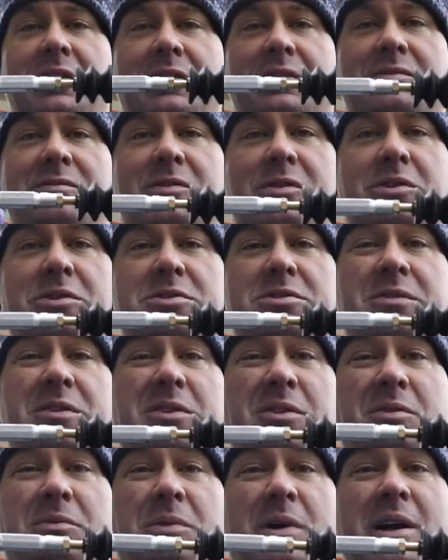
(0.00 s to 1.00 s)
for those of
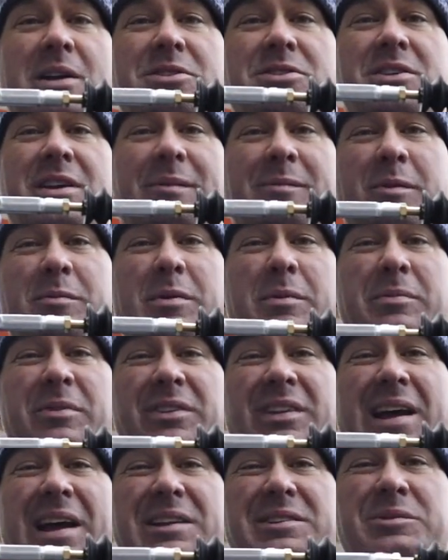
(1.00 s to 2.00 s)
you that watched and
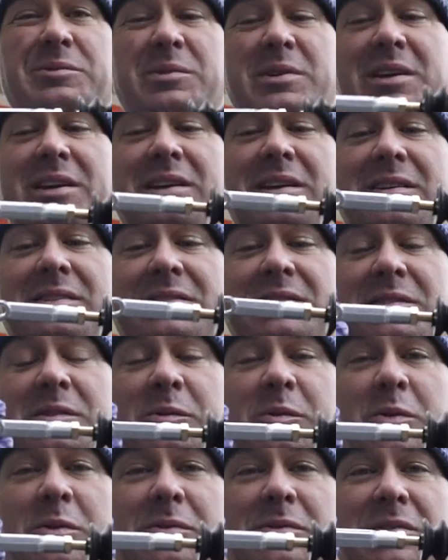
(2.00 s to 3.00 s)
remember last week,
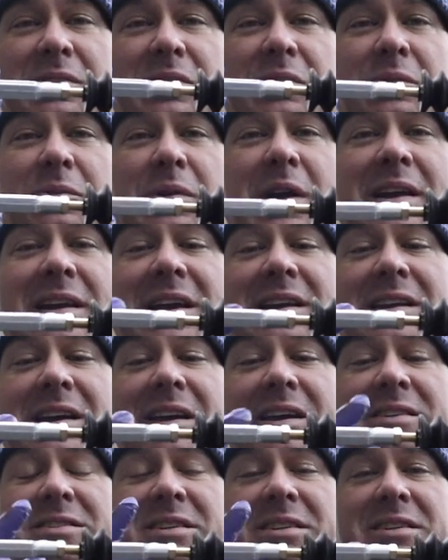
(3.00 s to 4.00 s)
you'll you'll
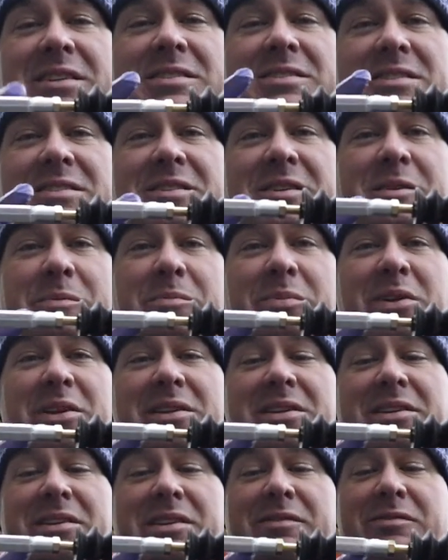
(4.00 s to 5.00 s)
recognize that this is a
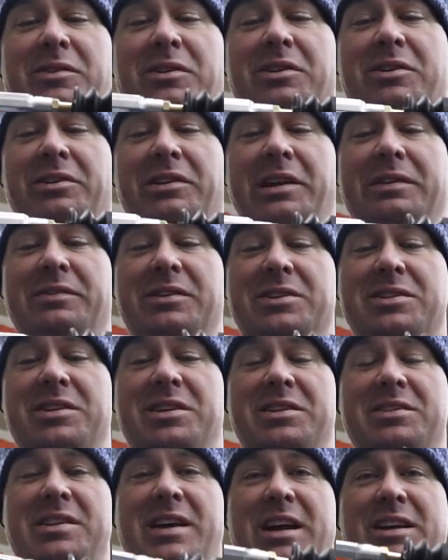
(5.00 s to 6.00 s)
completely different clevis,
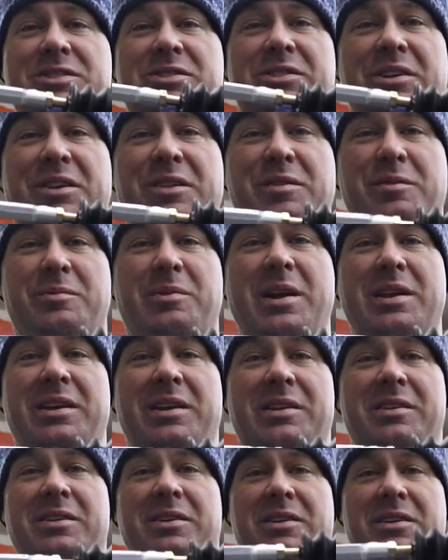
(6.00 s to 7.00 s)
and it's actually
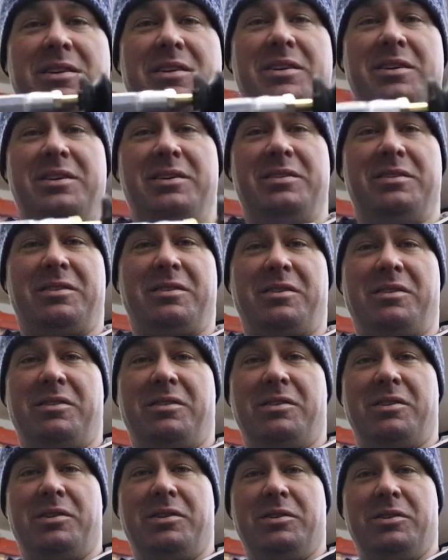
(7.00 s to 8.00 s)
threaded
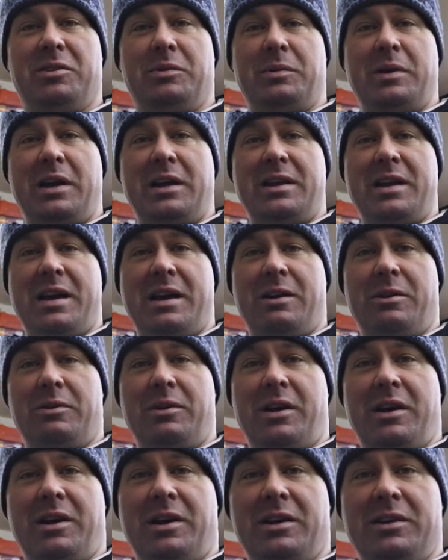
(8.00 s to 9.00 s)
all the way
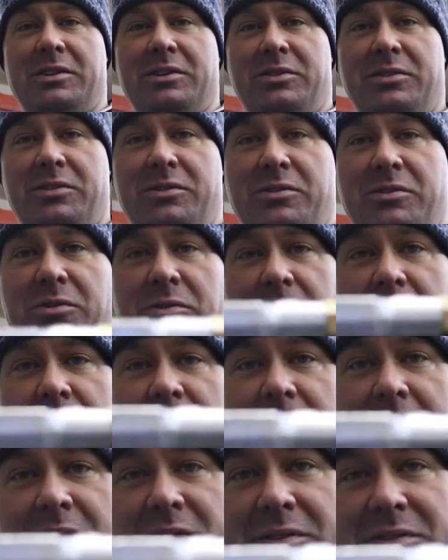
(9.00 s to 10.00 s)
down onto
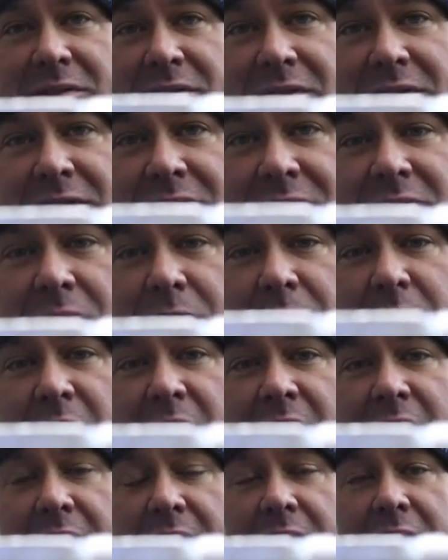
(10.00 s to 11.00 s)
the
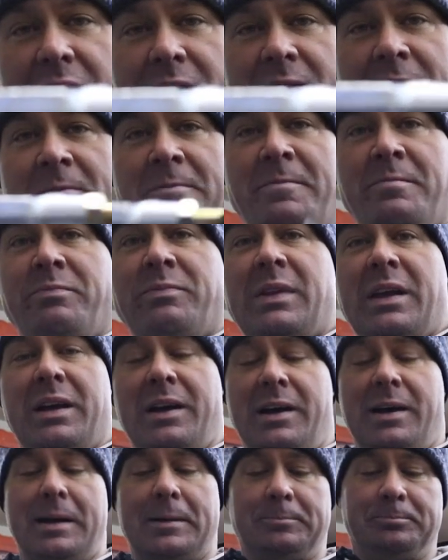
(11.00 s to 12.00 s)
rod.
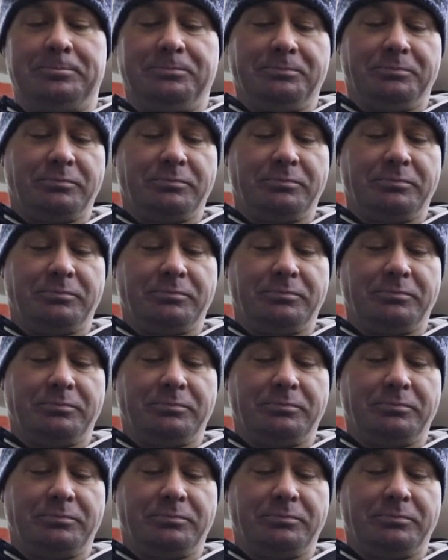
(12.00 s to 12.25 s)
Um,